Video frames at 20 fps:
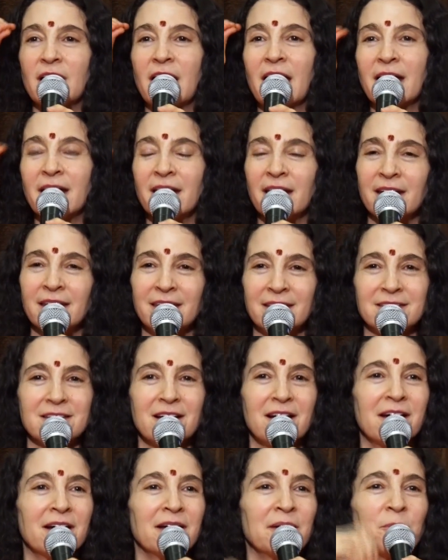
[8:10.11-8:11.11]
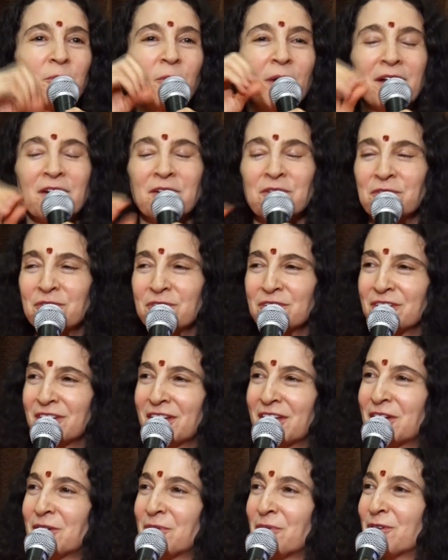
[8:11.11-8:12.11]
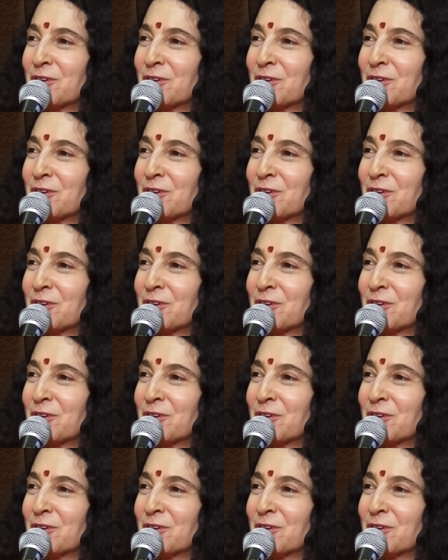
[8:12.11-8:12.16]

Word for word: at any time, whenever, you know,